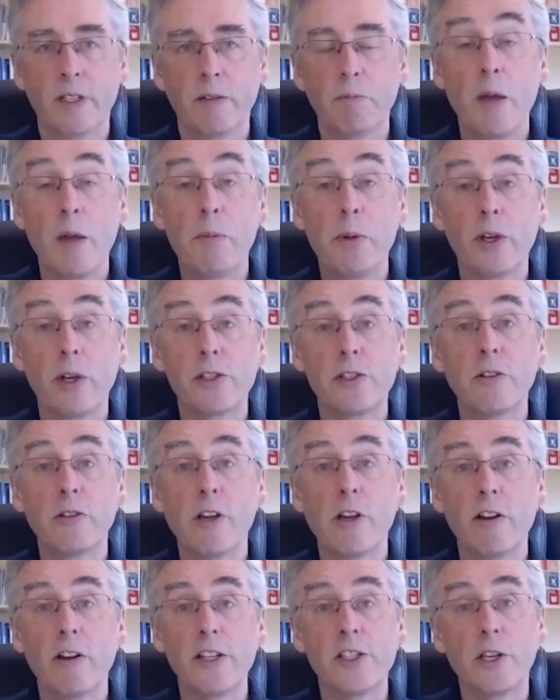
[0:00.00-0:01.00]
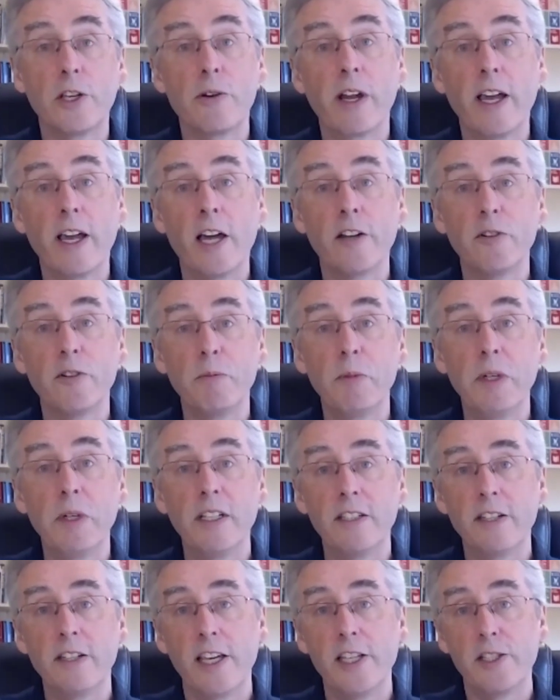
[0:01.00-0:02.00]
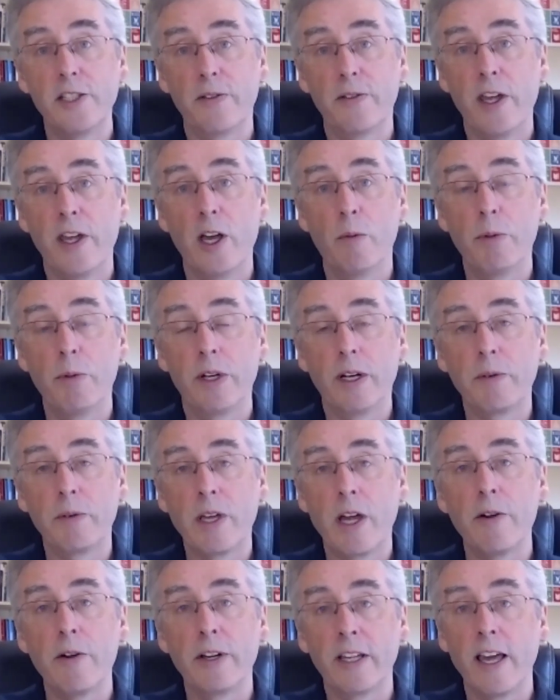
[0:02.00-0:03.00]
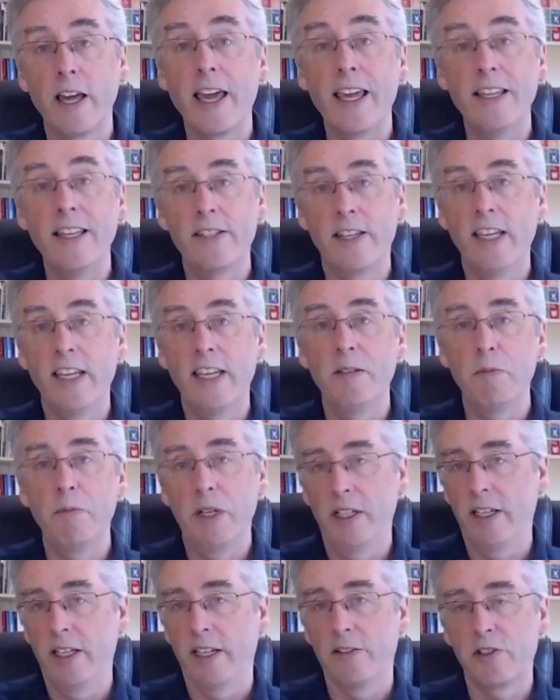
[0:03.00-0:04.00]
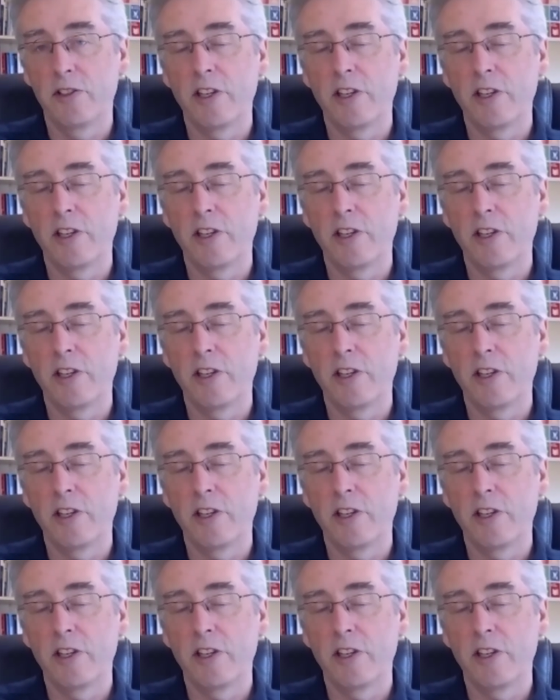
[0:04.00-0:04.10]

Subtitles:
My personal goal is to create 100 million days of help, and I'm currently at 18 million.